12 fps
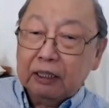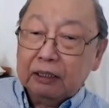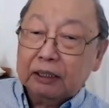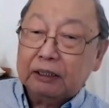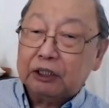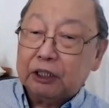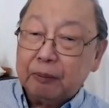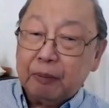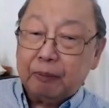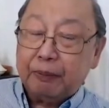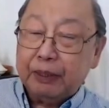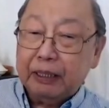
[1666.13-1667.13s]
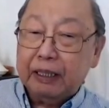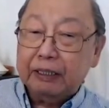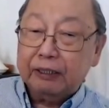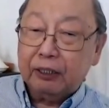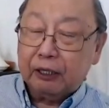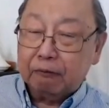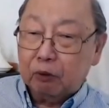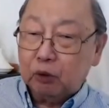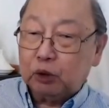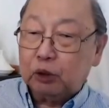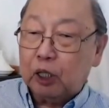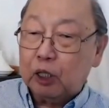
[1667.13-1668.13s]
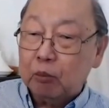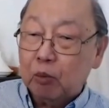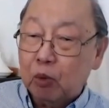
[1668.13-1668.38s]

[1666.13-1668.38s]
that the CPP and the revolutionary